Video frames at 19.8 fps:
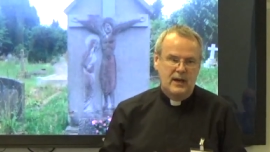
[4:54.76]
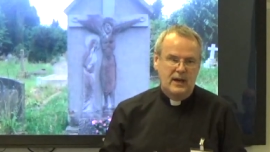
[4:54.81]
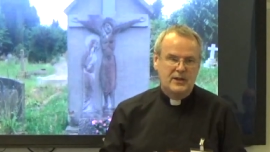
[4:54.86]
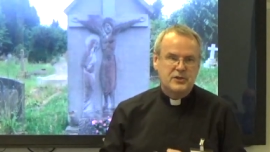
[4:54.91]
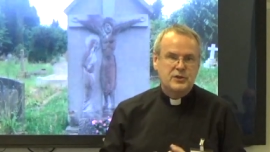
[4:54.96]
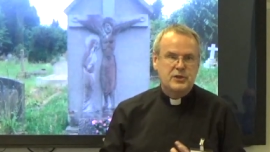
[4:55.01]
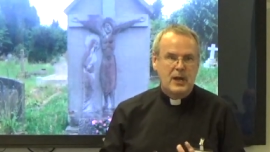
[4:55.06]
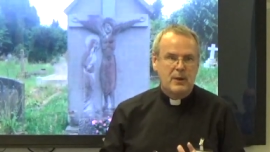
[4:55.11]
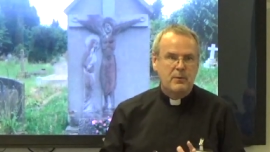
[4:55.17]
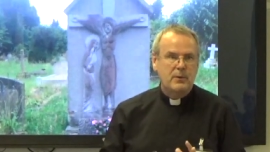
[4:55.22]
uh,
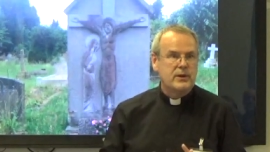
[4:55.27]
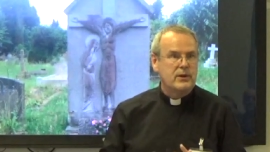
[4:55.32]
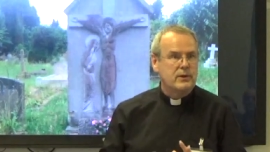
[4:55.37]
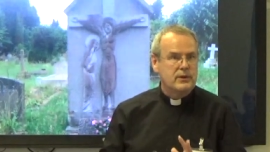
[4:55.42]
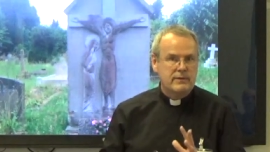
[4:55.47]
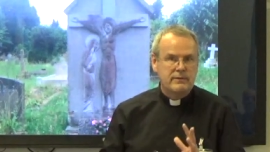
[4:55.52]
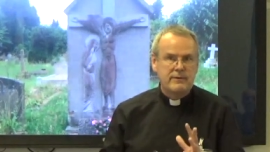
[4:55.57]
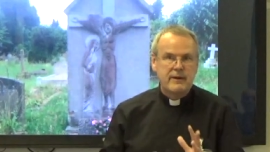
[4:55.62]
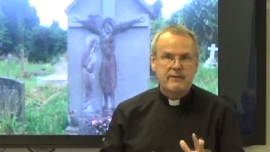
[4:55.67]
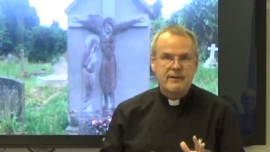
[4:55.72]
share with you
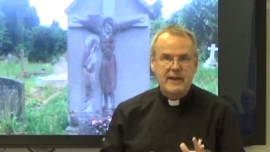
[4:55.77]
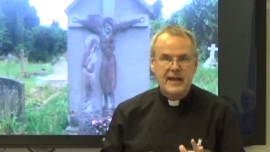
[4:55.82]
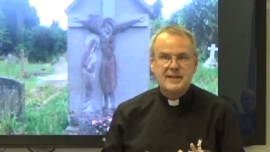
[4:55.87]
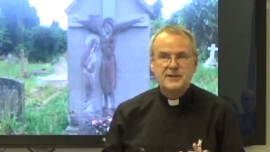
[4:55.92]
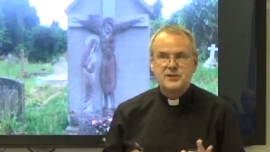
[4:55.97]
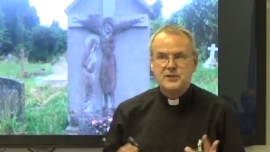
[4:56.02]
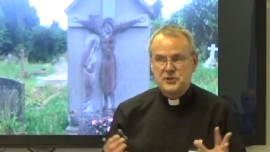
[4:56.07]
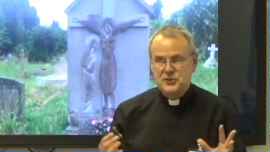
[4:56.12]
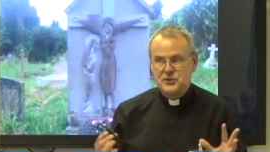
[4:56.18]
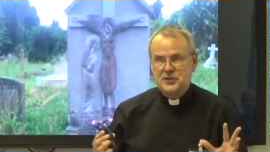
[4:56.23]
at the very end,
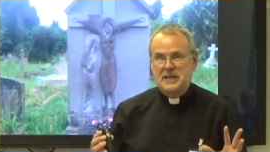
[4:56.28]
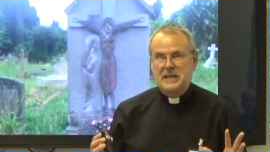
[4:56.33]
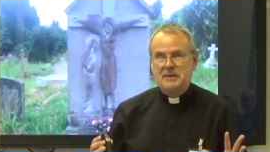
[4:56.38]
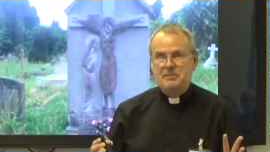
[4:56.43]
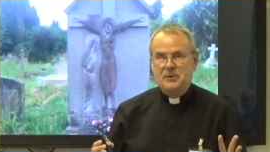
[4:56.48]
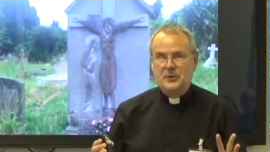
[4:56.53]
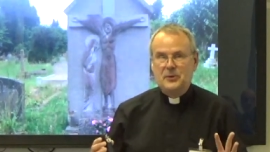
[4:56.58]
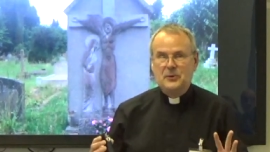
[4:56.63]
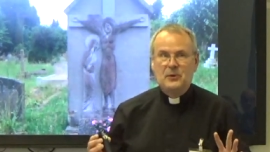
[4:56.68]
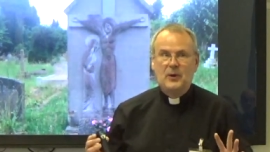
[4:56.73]
just to keep
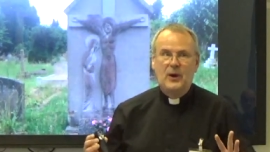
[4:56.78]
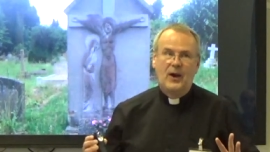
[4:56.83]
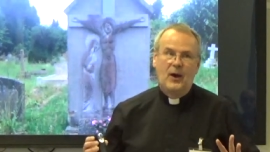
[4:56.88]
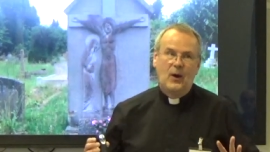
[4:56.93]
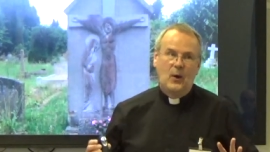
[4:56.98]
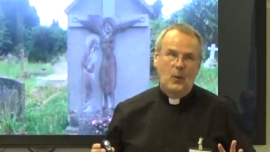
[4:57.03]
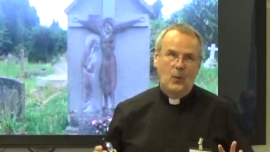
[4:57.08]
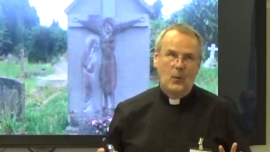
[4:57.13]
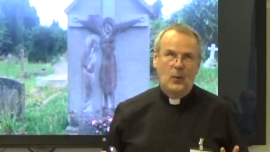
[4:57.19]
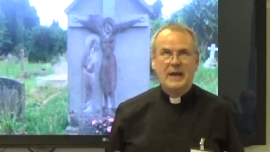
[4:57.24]
you
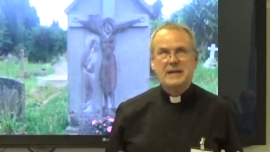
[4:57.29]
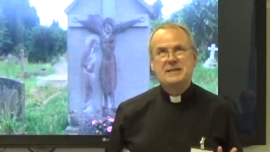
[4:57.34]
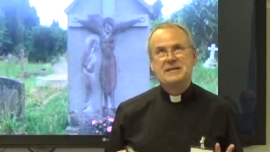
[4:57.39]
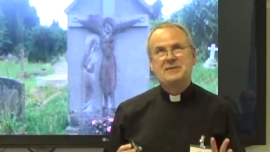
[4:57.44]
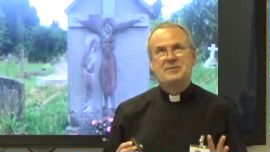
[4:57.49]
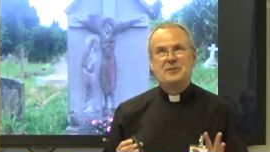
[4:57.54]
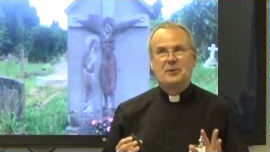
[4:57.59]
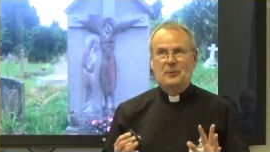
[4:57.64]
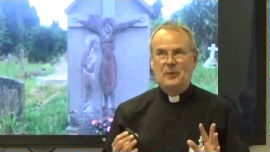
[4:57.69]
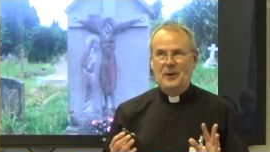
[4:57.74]
waiting
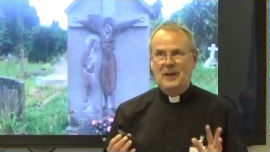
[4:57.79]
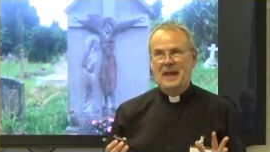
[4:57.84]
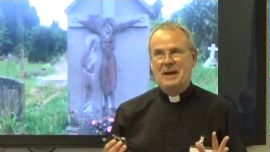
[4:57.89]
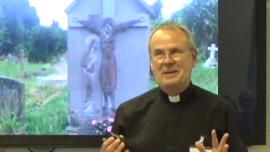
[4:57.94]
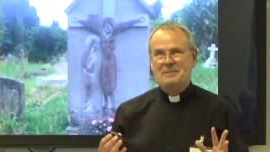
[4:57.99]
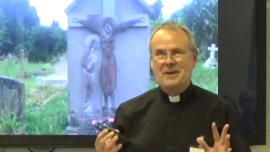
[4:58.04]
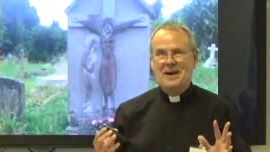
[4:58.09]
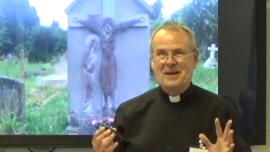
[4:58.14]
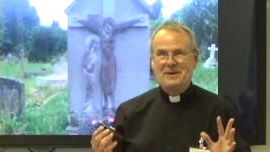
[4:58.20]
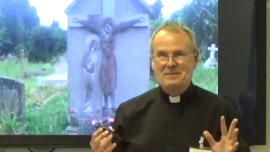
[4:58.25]
for what that
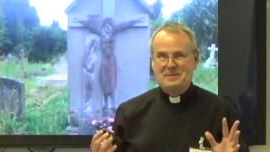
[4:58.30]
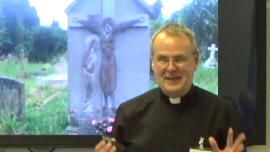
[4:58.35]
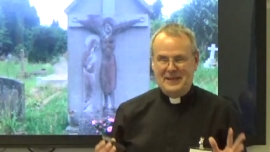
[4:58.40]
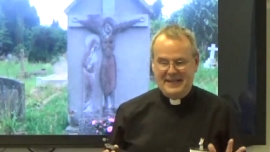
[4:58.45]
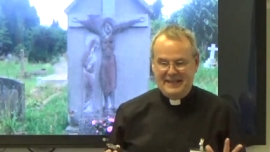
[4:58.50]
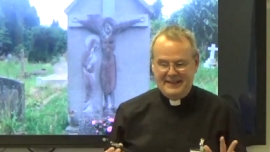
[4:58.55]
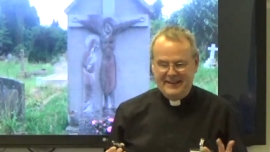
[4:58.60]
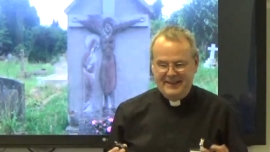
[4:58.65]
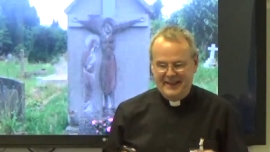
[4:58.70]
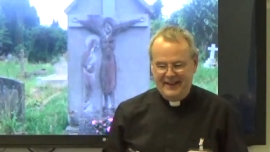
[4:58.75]
might
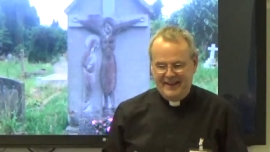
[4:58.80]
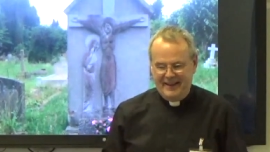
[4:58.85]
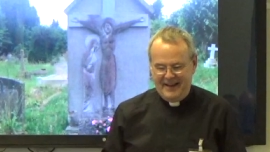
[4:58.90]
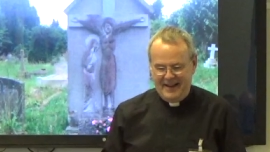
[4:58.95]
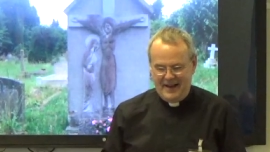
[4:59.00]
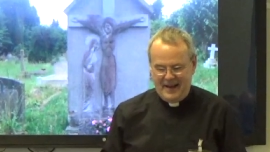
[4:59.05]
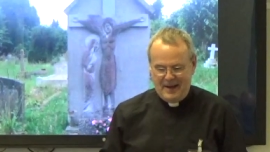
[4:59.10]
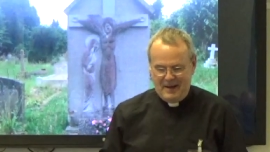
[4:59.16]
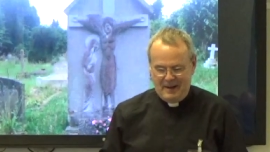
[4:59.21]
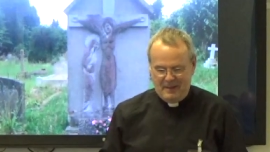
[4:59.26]

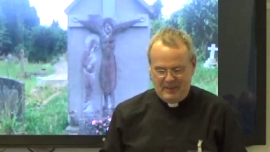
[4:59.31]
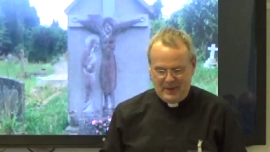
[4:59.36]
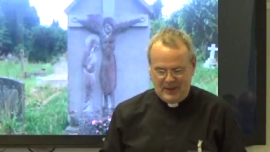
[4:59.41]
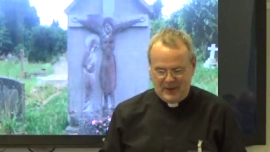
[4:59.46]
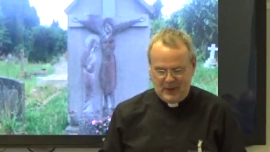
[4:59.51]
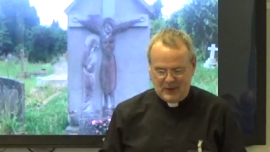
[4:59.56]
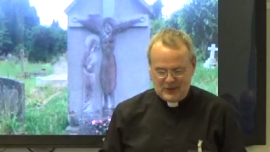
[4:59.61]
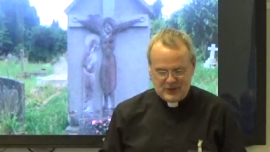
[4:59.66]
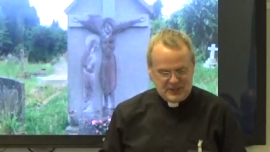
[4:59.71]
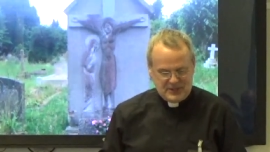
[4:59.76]
be. Uh,
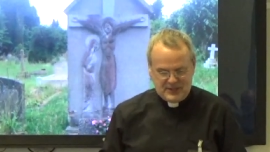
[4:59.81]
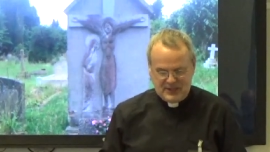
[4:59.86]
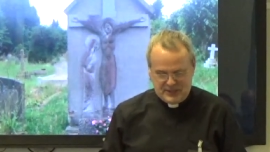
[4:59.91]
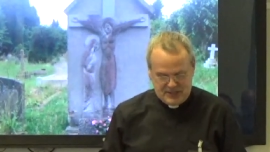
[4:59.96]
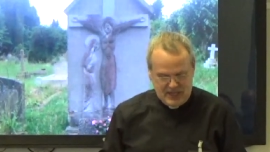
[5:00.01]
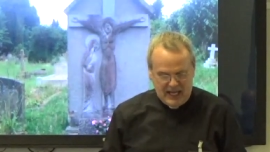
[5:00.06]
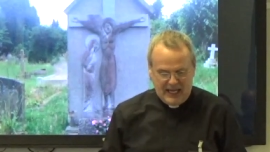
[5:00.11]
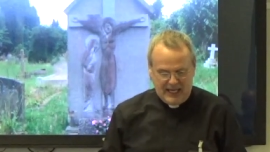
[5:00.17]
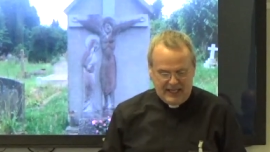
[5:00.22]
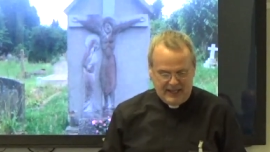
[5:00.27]
but just to
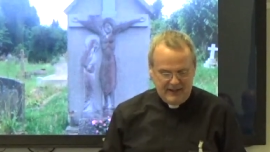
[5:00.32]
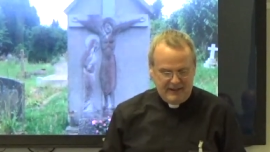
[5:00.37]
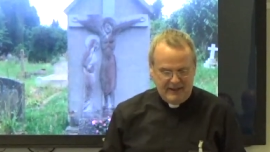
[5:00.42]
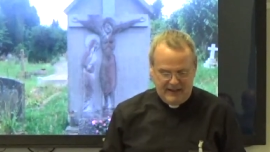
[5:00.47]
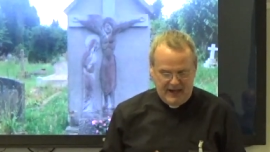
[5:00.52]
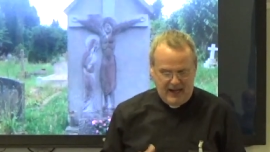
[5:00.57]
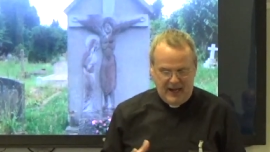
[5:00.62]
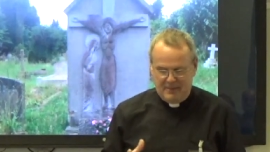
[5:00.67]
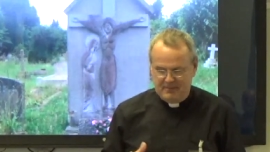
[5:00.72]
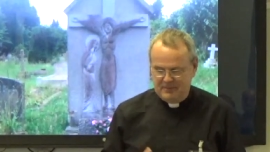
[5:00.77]
say, uh,
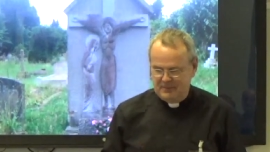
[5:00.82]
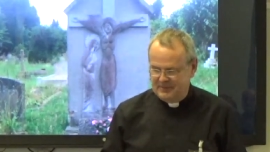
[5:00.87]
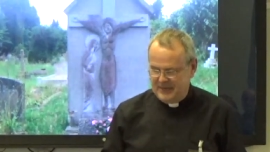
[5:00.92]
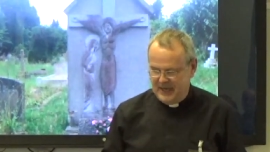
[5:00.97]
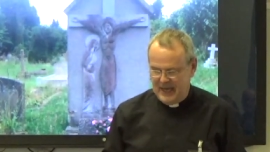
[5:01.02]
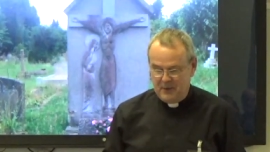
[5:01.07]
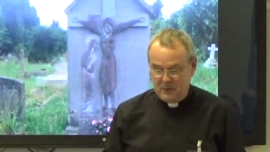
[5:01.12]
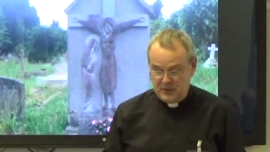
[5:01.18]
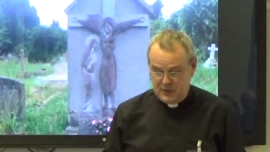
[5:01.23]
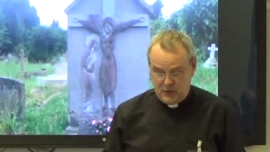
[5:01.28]
I'm,
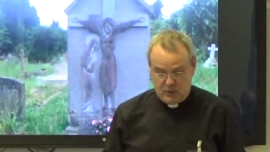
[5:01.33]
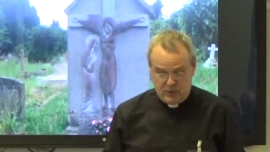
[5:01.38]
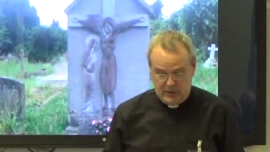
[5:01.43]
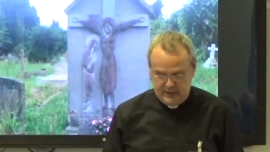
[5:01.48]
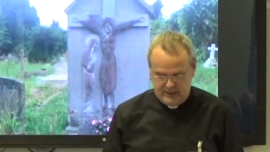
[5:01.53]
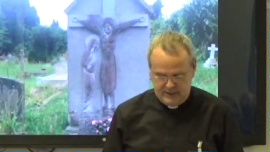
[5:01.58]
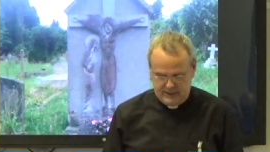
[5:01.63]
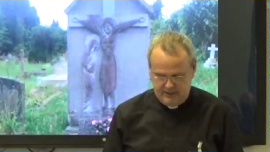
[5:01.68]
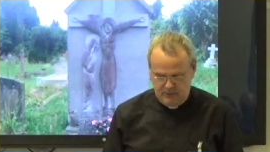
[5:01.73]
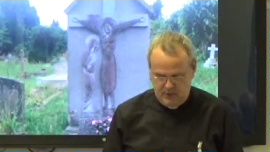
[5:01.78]
I was
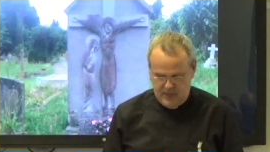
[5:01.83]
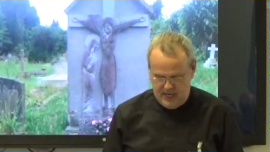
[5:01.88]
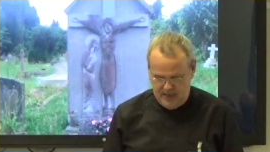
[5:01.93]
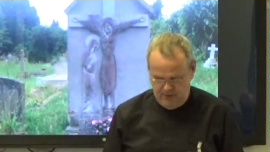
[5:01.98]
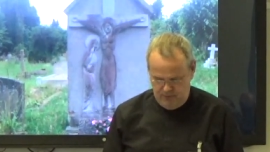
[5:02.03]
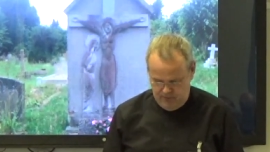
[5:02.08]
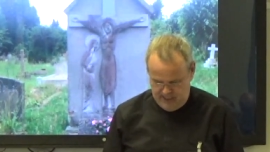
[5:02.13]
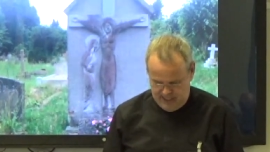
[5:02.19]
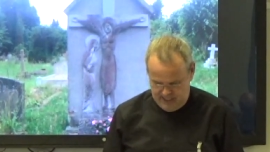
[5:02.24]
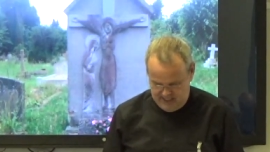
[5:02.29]
thrilled when,
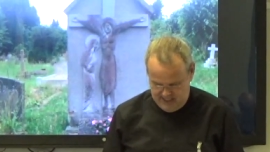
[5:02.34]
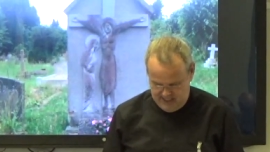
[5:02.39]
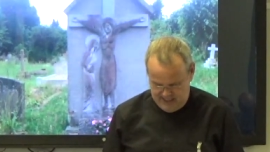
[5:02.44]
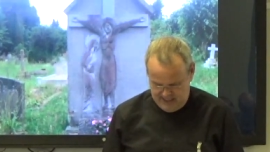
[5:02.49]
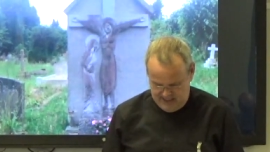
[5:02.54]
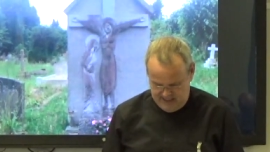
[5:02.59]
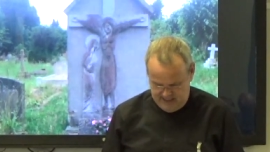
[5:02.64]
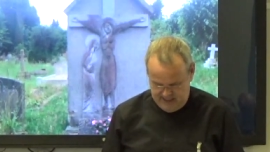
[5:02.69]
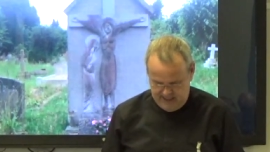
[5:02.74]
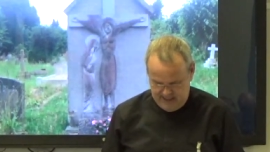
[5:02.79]
when
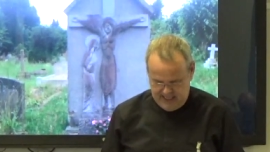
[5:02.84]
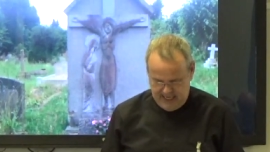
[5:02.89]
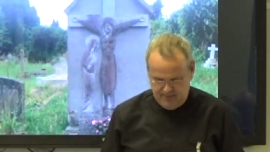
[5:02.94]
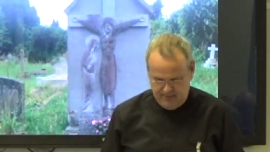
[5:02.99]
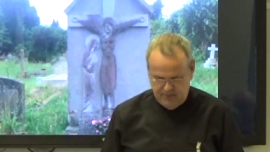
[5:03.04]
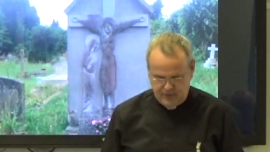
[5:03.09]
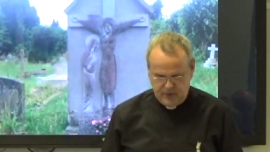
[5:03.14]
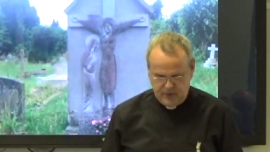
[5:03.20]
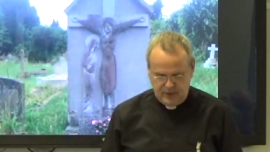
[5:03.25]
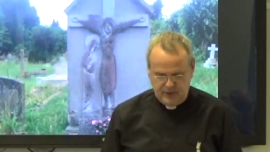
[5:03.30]
it, it came
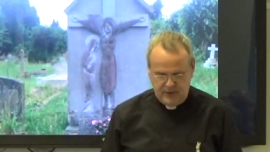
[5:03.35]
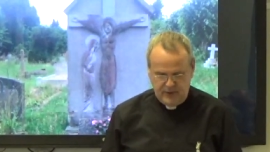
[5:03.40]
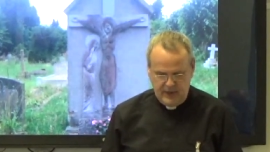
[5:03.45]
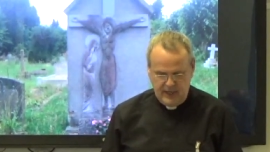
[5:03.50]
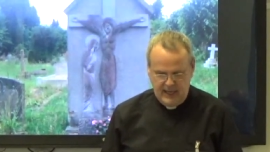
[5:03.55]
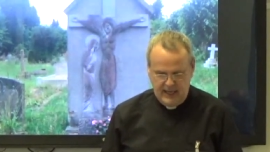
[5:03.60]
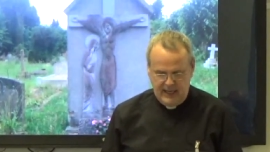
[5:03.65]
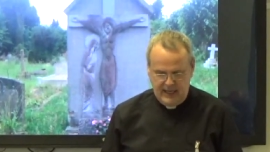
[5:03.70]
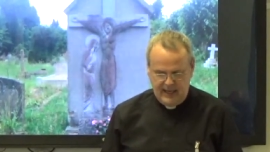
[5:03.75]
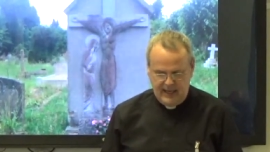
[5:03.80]
through
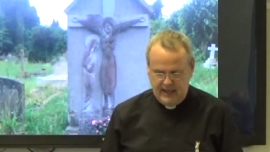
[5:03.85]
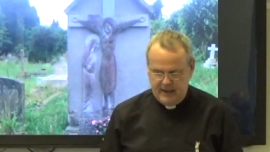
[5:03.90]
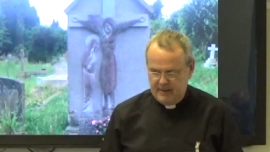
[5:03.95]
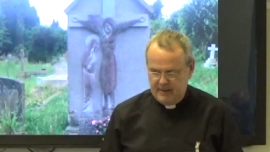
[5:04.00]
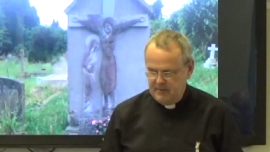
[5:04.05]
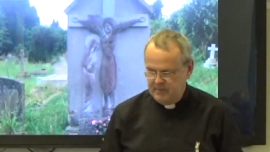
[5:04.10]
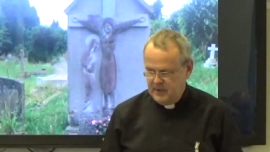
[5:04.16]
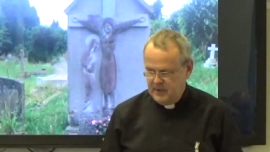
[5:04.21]
um,